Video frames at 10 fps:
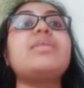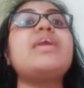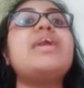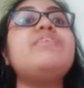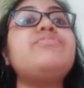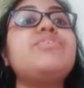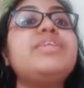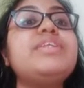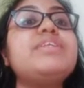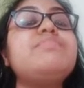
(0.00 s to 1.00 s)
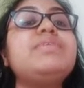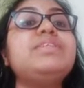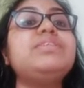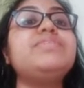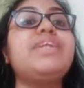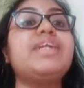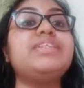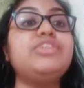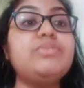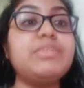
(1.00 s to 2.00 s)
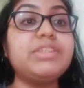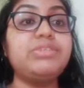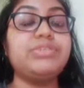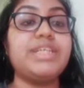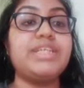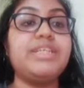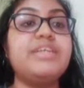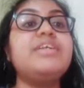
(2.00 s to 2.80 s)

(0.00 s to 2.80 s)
And 49% of consumers today